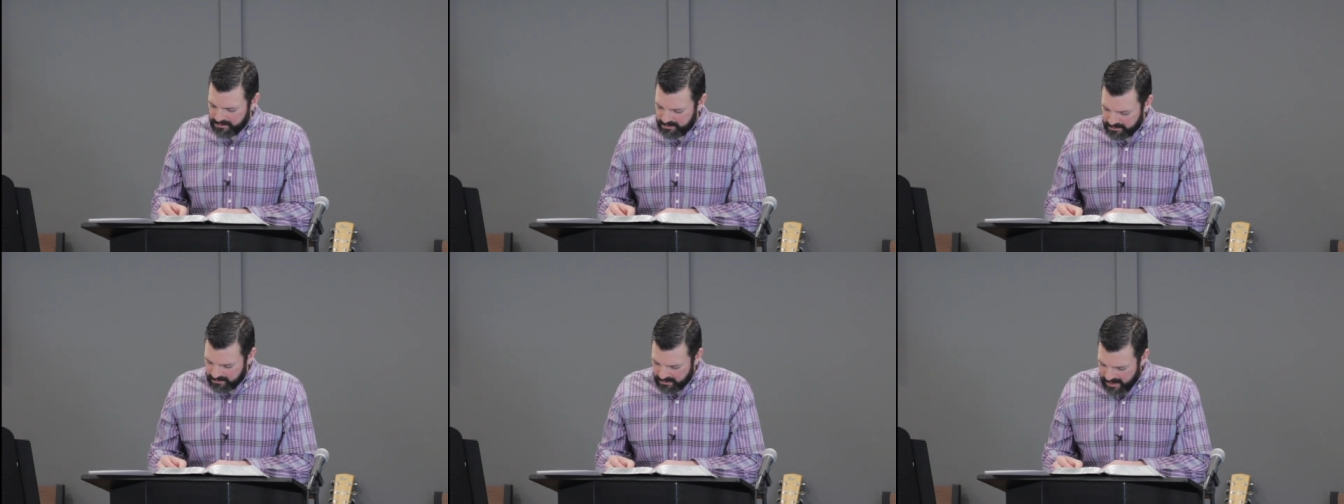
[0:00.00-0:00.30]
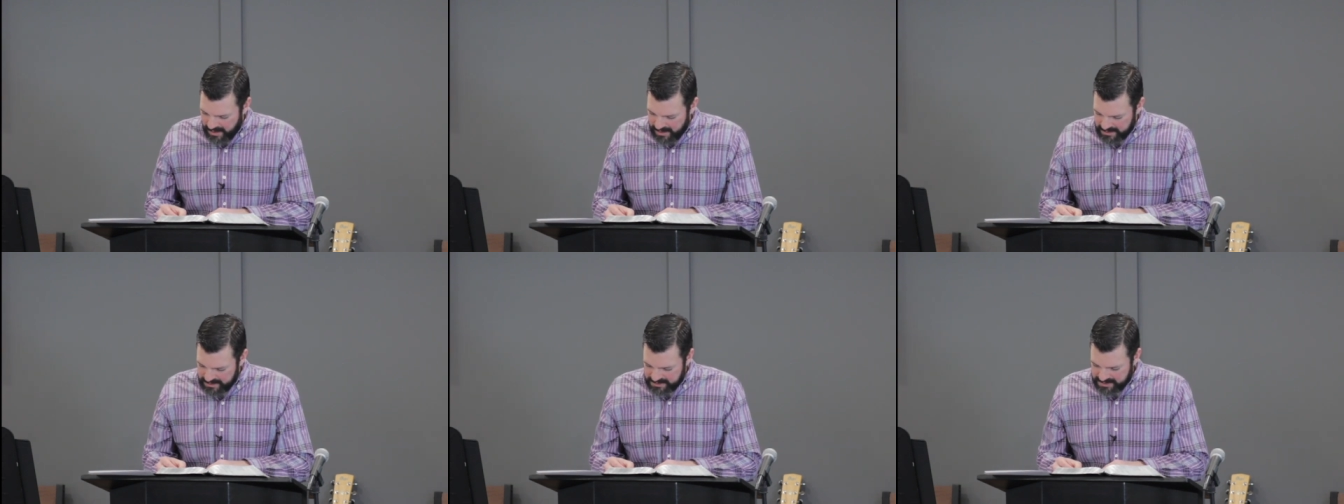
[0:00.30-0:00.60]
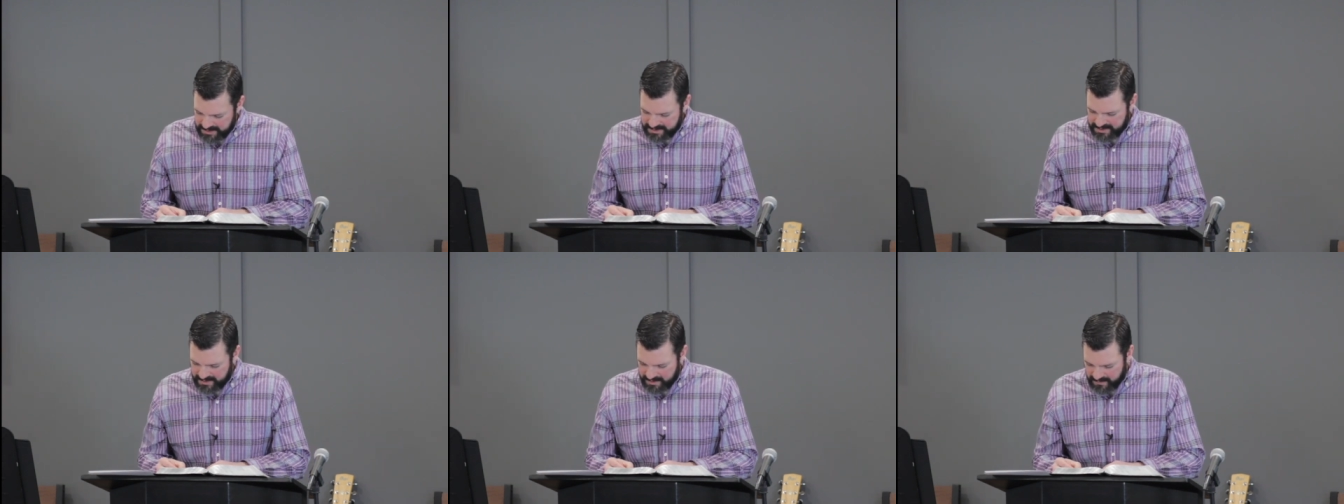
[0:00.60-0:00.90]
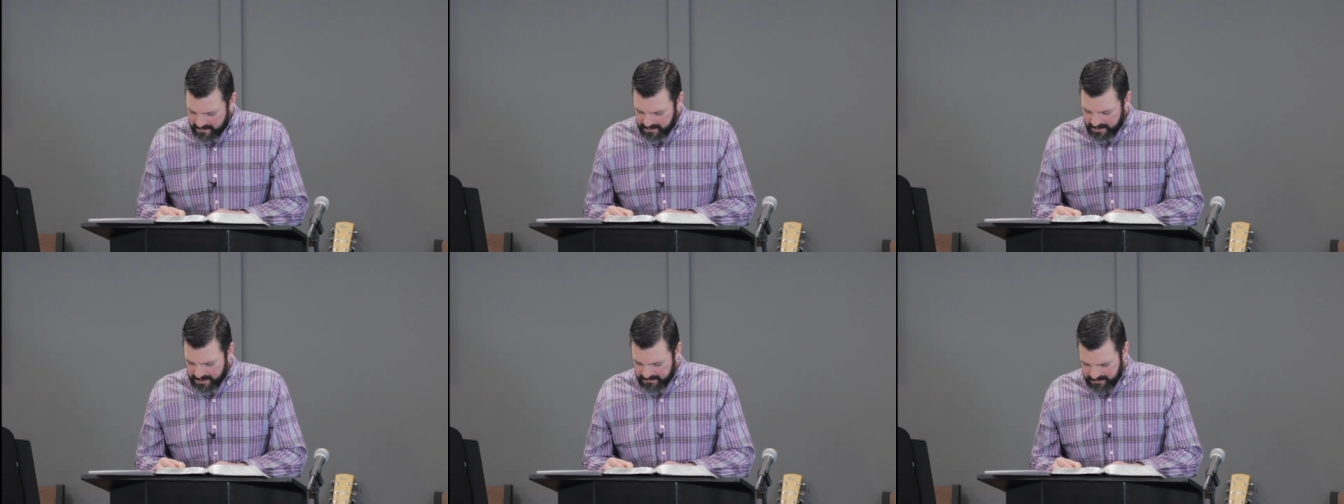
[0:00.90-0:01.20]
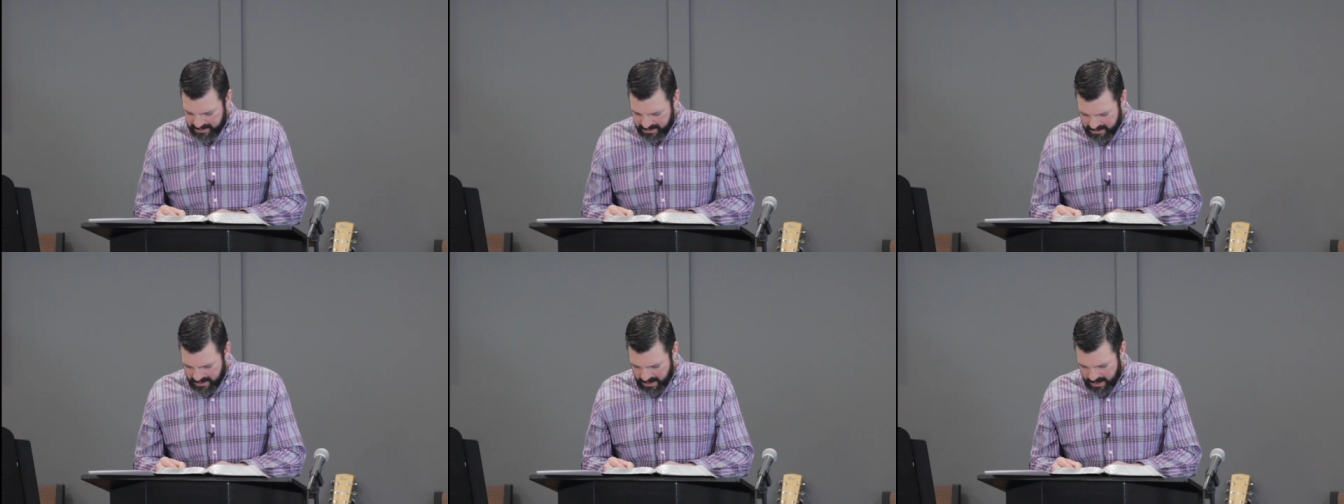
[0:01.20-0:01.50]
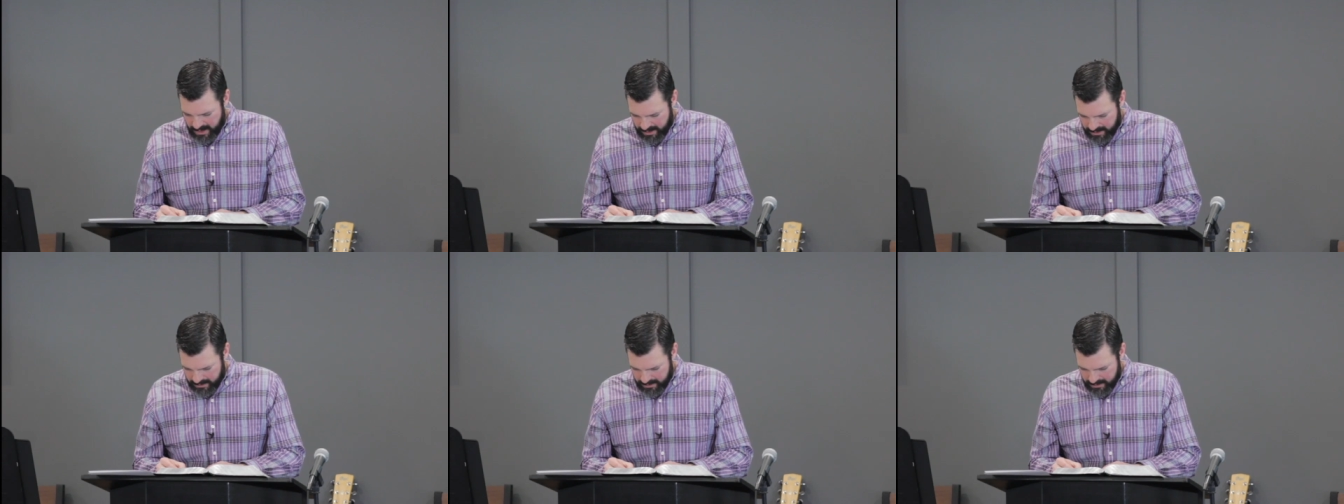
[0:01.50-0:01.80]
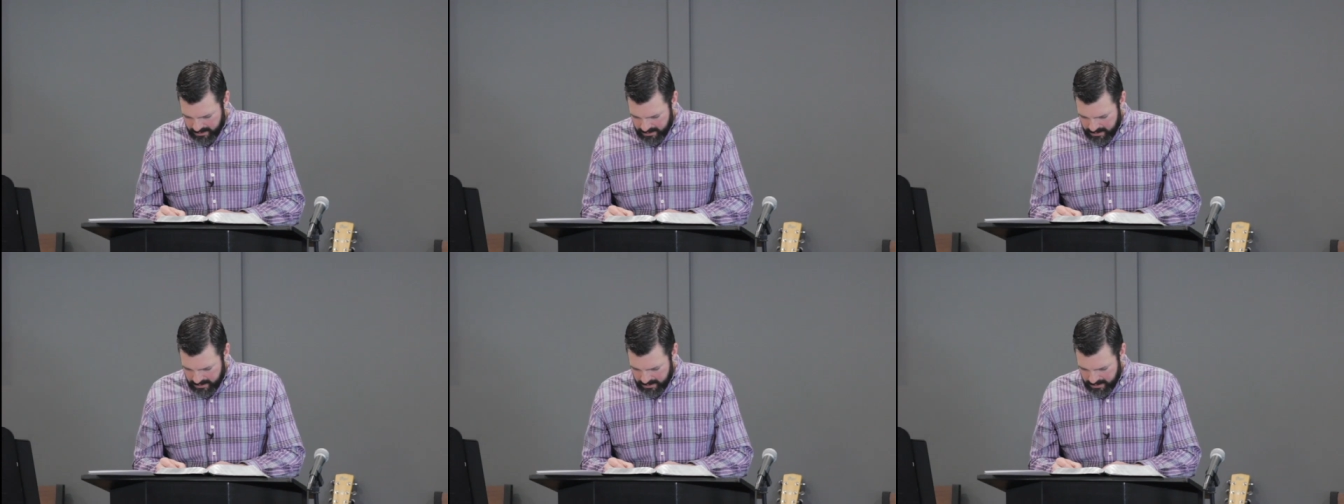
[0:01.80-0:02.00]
Christ, the Son of the living God.